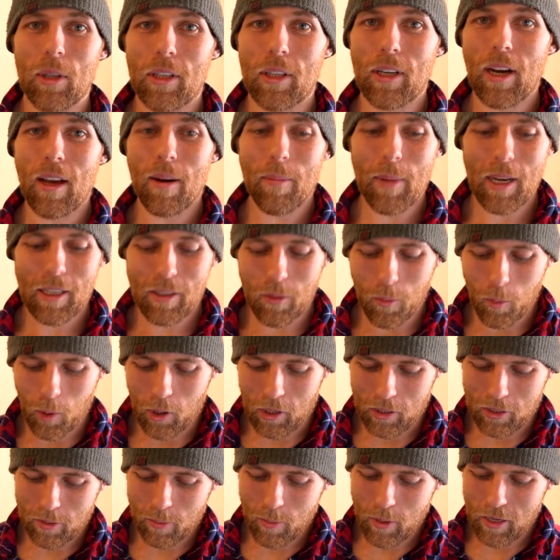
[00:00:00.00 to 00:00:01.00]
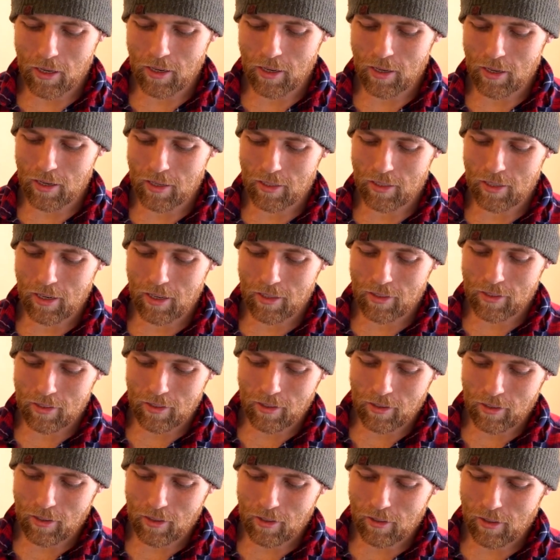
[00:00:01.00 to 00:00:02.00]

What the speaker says: which kind of makes it worse because it's